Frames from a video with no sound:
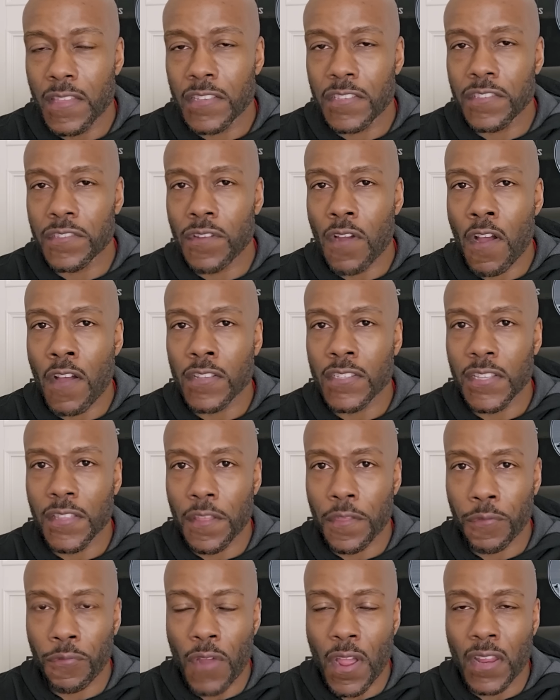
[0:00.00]
This is causing
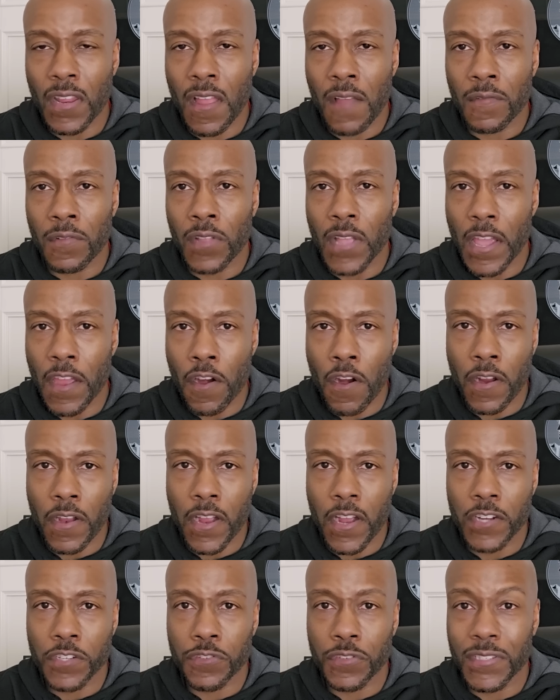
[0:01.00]
the threat level in our
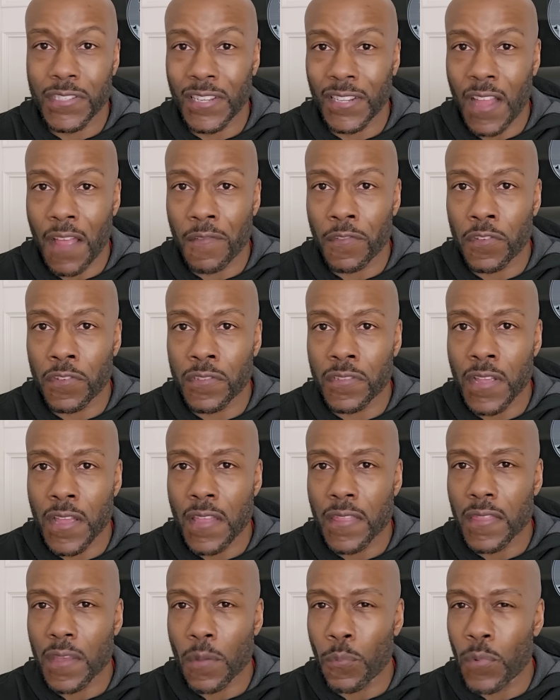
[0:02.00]
country to levels
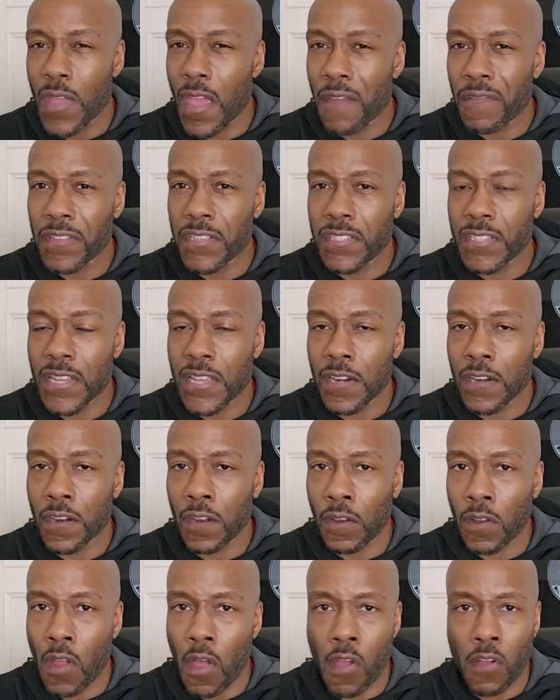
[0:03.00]
that we haven't seen in
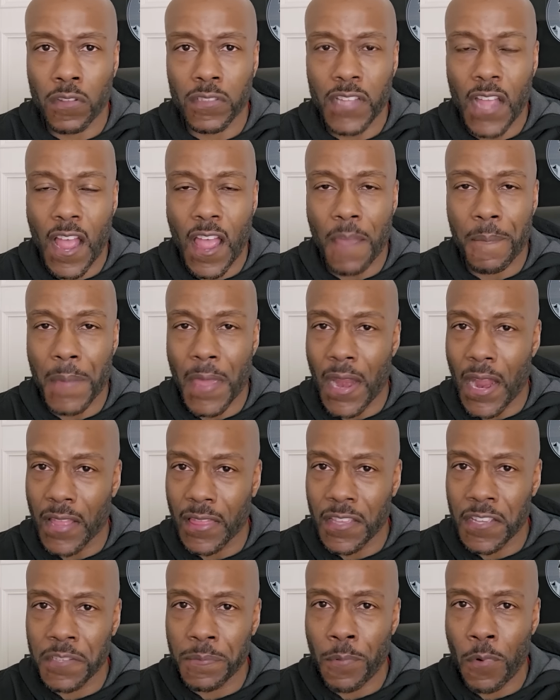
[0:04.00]
a long time. And
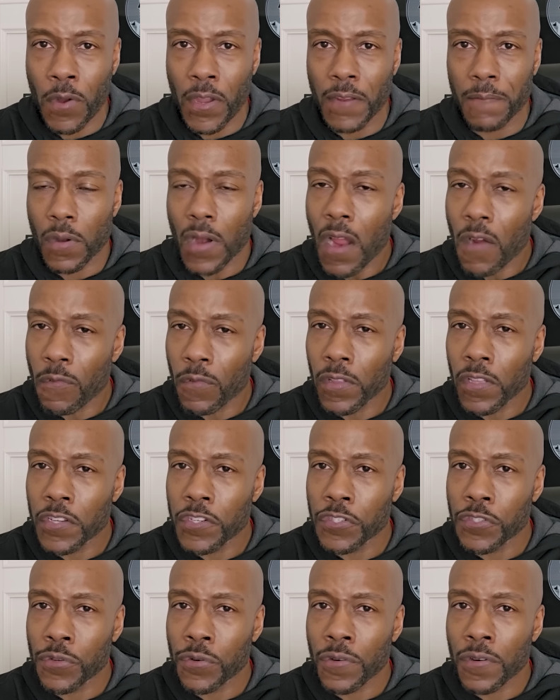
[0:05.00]
at this point, we're not really
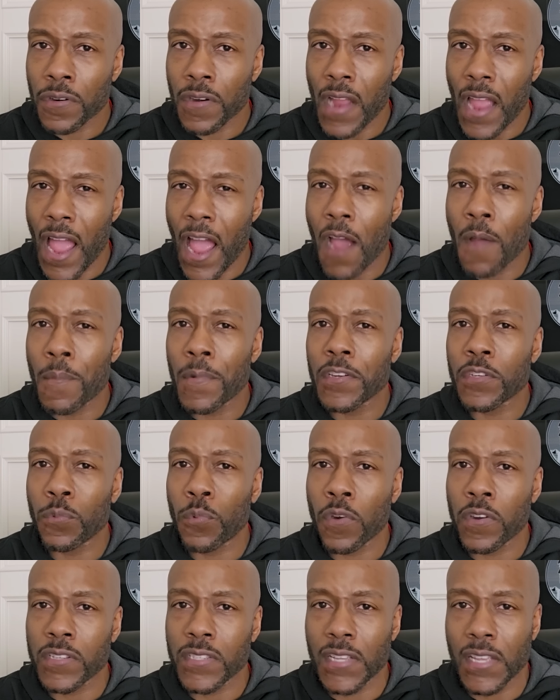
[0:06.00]
sure how much
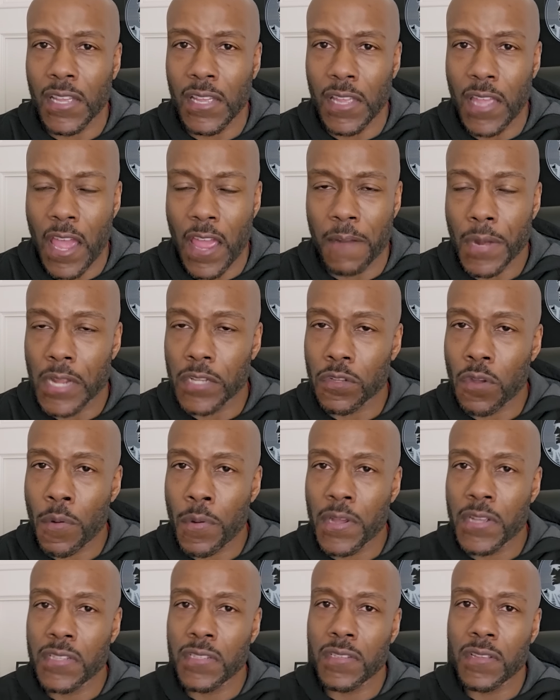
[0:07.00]
worse it can get. But as
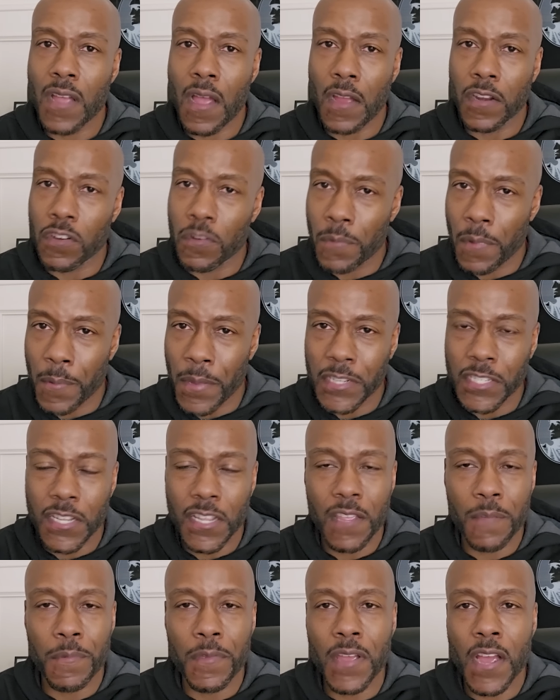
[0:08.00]
always, I do my best to
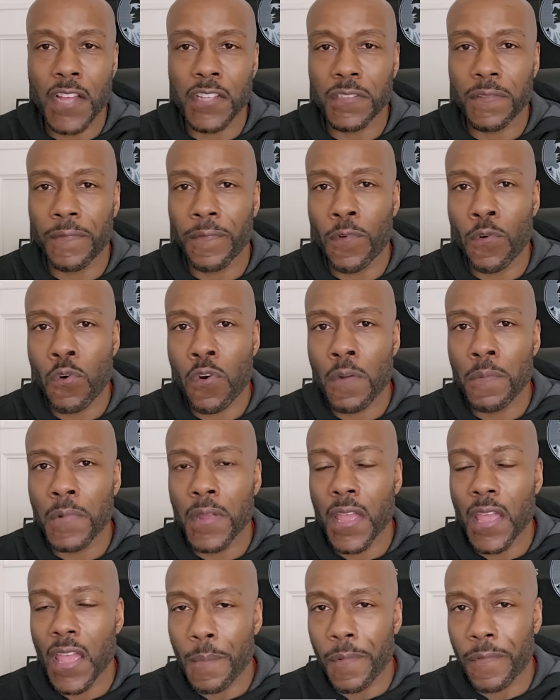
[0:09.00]
keep you guys informed.
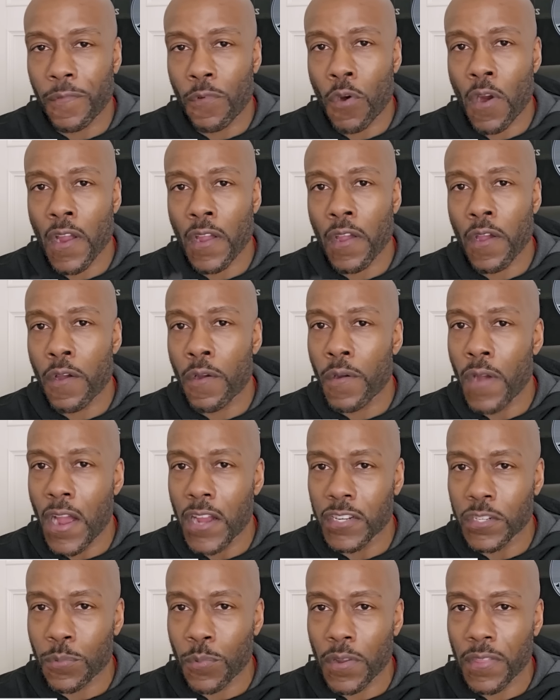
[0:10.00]
And before I go,
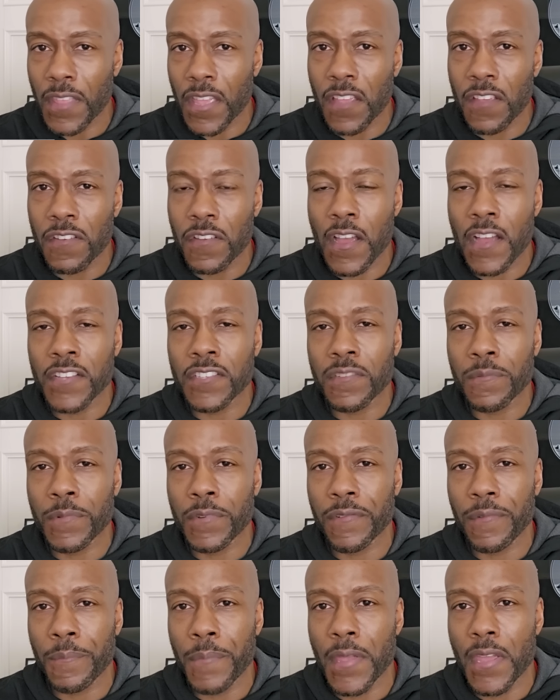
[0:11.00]
I just want to thank you guys so
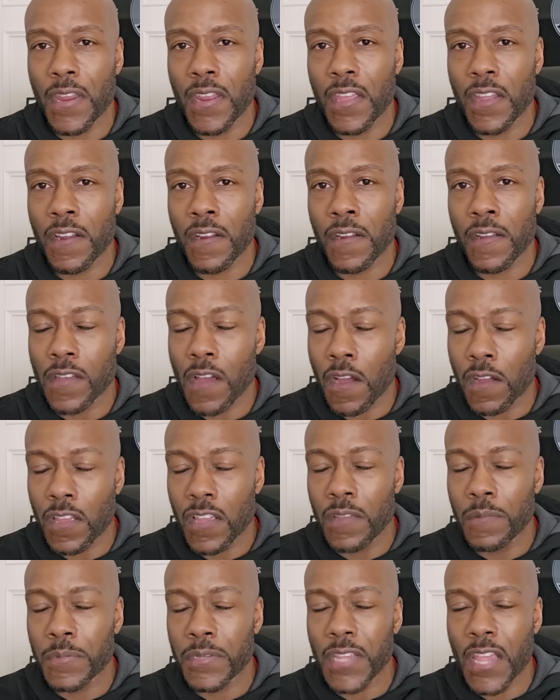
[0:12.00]
much for being here. Y'all
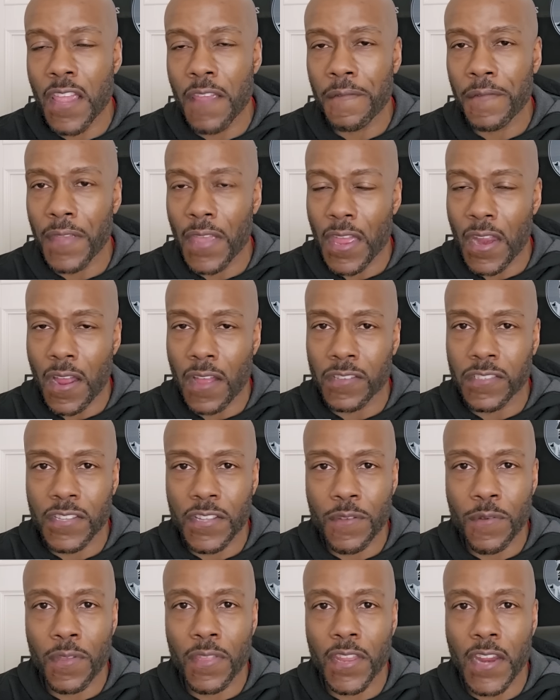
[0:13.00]
keep safe, and I'll
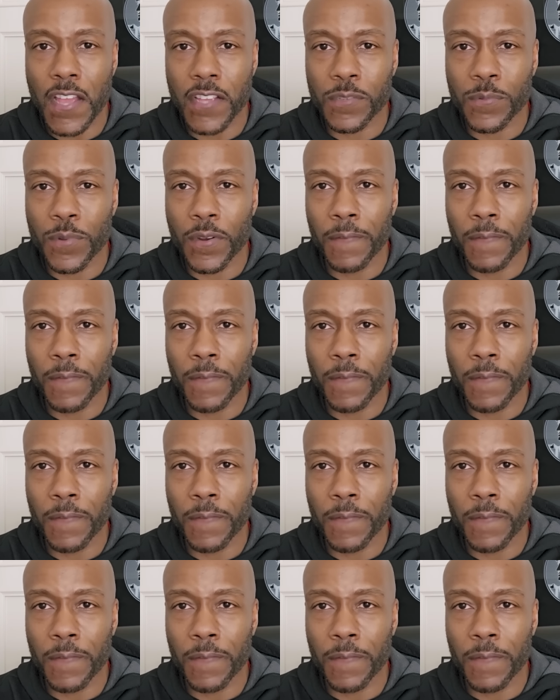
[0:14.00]
see you on the next